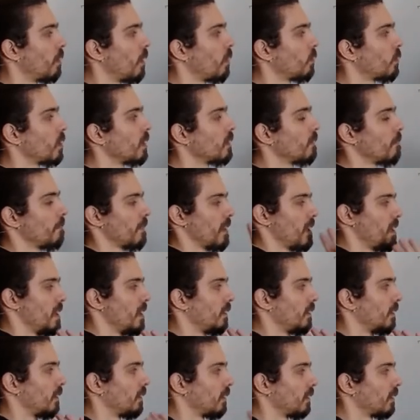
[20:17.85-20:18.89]
one
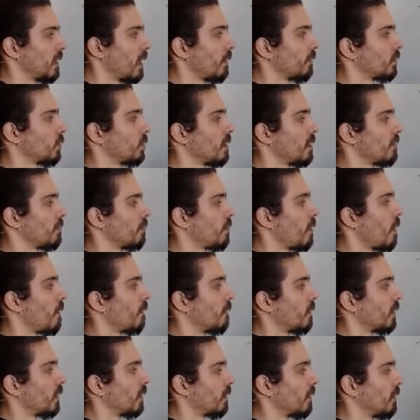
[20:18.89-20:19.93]
tells you the
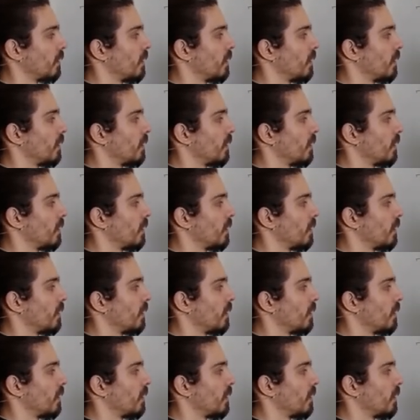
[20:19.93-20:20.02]
following: